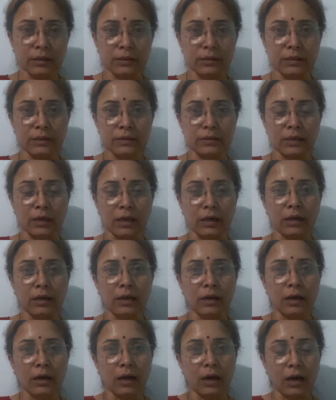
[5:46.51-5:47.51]
These are
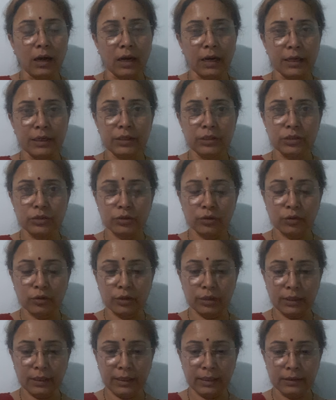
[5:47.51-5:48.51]
height or
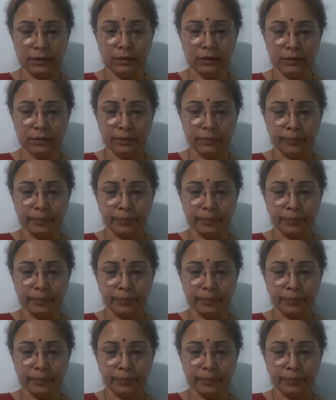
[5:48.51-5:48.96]
length,